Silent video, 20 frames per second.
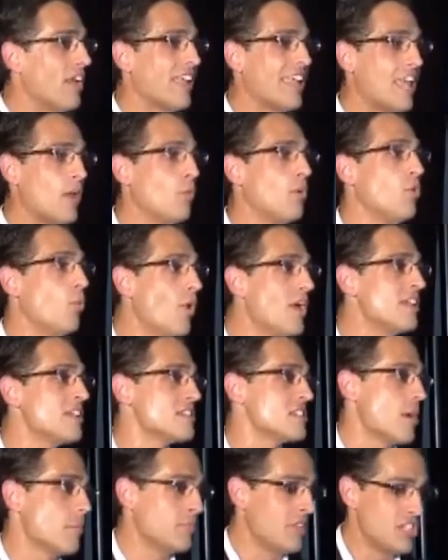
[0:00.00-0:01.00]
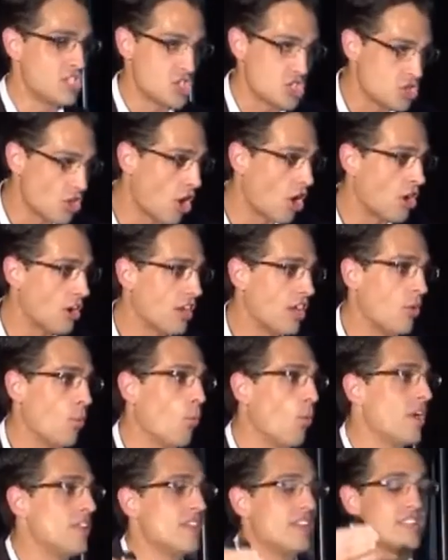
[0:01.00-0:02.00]
Can we witness something start
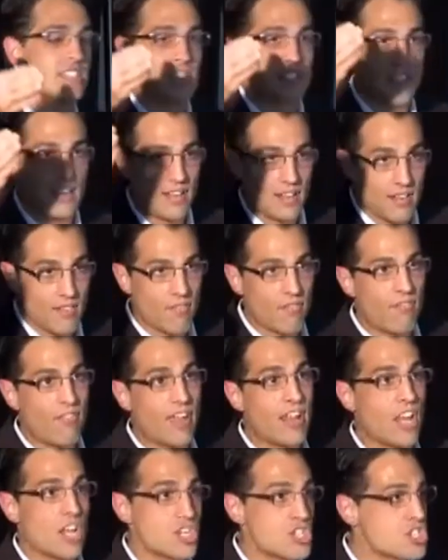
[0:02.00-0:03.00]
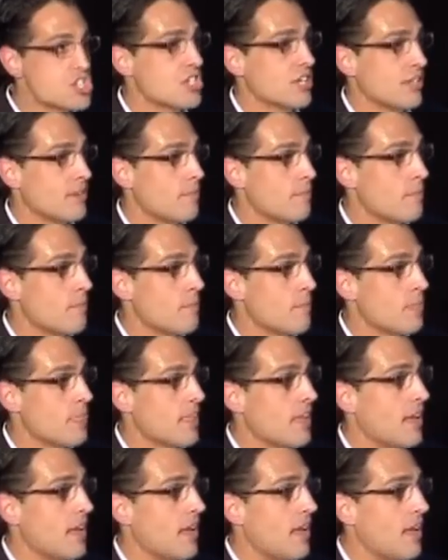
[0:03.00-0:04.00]
and witness it finish?
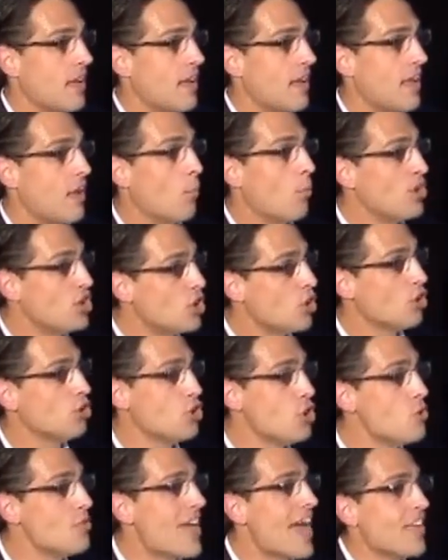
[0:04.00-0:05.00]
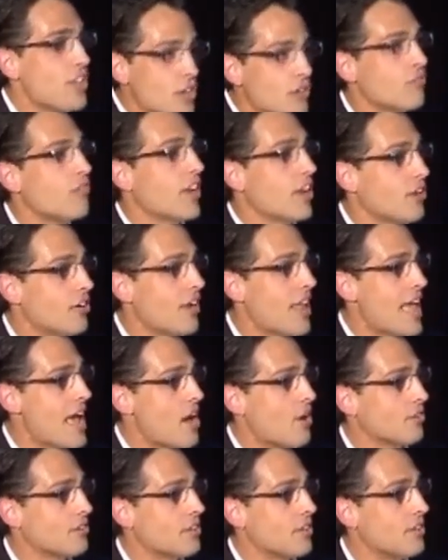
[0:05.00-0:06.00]
And when you can do that, you can figure it
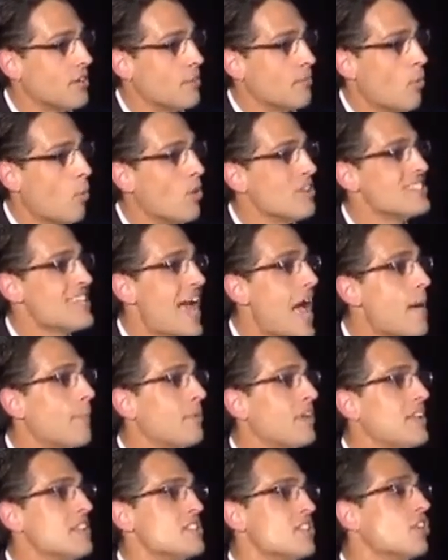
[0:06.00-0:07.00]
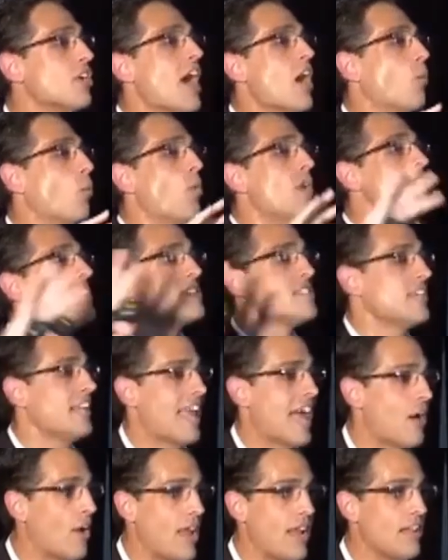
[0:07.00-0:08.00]
out. But what's happening is they're not witnessing
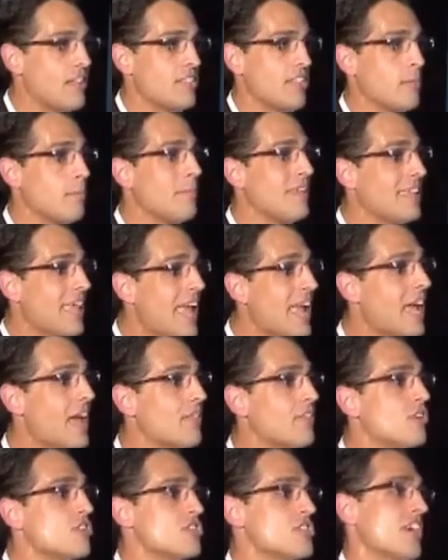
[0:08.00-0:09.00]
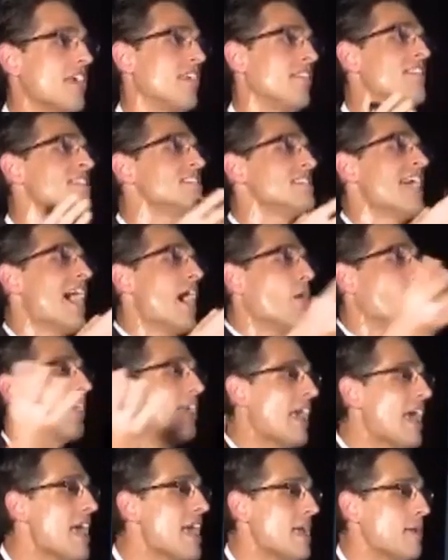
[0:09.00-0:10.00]
how anything began. They're just saying this is how
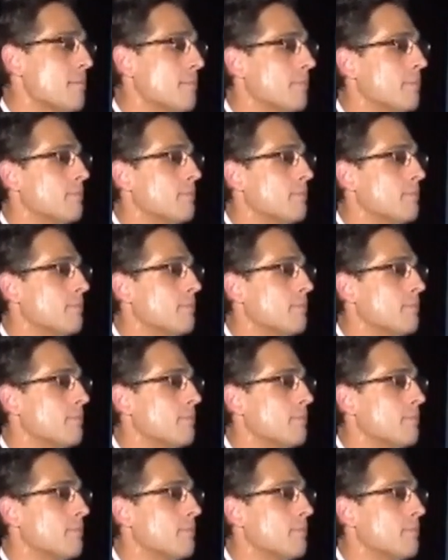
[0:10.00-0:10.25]
it came.